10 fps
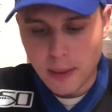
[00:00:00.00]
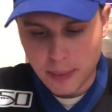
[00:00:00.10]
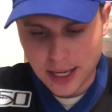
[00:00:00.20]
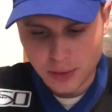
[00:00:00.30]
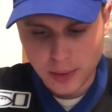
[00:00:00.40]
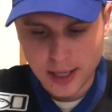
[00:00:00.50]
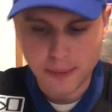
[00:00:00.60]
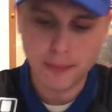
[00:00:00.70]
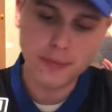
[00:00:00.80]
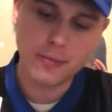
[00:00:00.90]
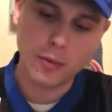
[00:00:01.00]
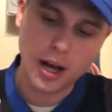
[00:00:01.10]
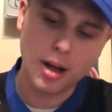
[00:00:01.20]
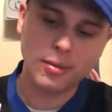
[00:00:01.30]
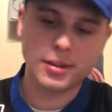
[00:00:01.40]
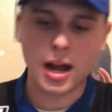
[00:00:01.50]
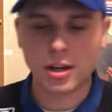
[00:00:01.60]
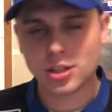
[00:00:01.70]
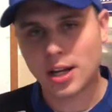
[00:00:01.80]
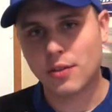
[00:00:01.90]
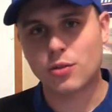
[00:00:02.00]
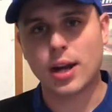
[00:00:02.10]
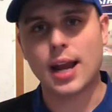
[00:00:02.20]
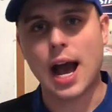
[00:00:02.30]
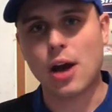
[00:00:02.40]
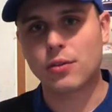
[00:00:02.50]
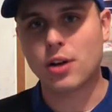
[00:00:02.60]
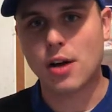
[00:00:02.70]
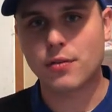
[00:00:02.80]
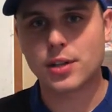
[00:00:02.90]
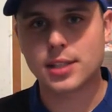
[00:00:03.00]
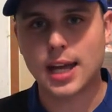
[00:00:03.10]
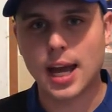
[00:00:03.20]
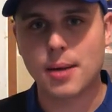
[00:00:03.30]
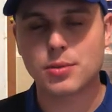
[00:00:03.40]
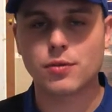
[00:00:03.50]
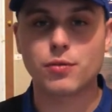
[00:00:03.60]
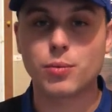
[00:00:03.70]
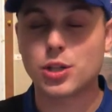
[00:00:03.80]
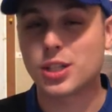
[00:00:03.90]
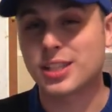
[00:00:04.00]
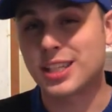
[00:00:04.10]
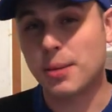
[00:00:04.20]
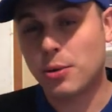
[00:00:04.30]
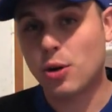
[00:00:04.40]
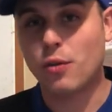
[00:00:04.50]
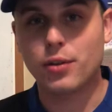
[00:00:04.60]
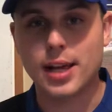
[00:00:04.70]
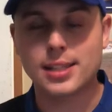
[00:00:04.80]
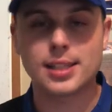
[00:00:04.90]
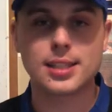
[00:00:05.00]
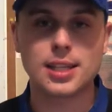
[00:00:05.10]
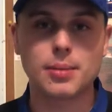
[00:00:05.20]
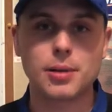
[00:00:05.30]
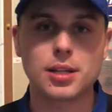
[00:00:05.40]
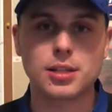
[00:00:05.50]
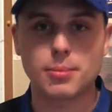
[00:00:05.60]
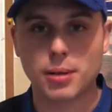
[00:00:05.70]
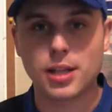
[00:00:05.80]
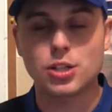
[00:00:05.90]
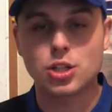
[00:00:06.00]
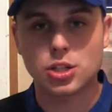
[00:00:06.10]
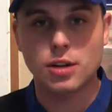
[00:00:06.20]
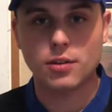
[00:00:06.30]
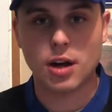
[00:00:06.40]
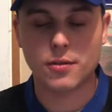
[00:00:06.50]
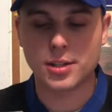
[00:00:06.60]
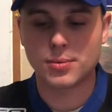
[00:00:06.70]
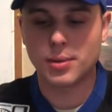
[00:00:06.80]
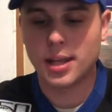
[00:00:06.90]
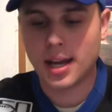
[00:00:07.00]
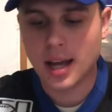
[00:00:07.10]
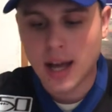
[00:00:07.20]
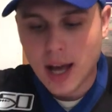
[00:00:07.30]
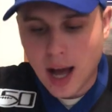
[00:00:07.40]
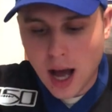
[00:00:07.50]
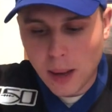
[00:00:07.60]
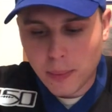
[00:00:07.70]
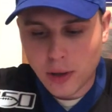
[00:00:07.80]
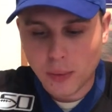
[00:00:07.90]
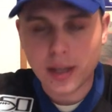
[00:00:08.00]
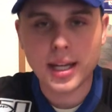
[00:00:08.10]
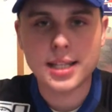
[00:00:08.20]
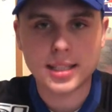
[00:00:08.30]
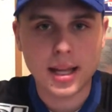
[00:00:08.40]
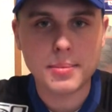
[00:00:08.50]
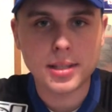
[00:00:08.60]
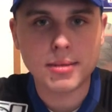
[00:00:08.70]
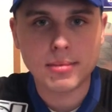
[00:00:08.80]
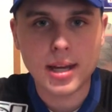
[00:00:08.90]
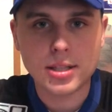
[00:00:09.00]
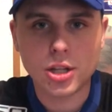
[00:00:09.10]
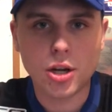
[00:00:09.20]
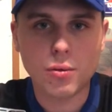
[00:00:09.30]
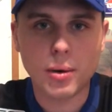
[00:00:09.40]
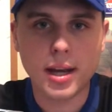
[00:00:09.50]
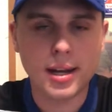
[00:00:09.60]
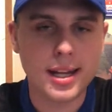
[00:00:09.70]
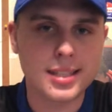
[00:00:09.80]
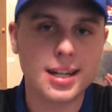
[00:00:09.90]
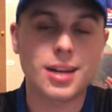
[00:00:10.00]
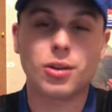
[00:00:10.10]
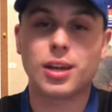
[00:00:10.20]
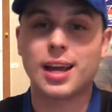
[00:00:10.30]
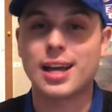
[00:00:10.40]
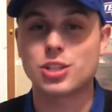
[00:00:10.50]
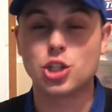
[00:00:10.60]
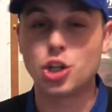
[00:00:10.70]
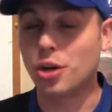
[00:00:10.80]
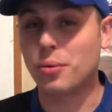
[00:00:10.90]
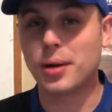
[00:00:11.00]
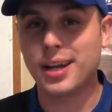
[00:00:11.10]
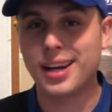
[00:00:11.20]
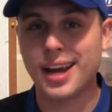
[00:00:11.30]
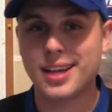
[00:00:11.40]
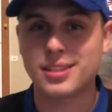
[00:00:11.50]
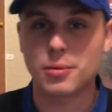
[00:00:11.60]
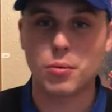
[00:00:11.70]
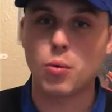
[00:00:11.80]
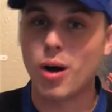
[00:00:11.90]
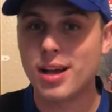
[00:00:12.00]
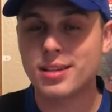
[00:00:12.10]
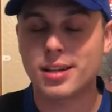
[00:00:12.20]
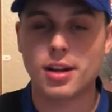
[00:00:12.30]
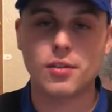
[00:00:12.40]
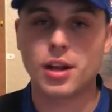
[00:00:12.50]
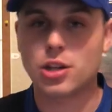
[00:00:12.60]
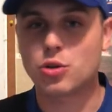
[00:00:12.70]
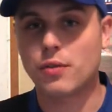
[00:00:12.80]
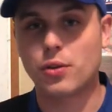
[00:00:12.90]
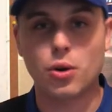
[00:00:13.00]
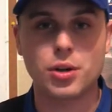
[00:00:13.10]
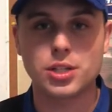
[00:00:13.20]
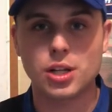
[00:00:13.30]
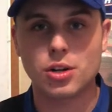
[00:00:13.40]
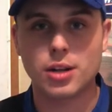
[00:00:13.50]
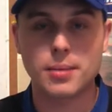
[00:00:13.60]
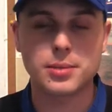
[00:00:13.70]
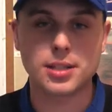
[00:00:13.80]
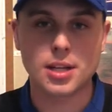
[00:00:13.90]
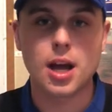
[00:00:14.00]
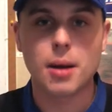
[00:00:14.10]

Best win? Well, not a ton of great out-of-conference games, which is typical for the SEC because they play such a tough conference within. But the win against Clemson is a good win. It's not looking as good a win as it was. They're definitely not the Trevor Lawrence year Clemson's,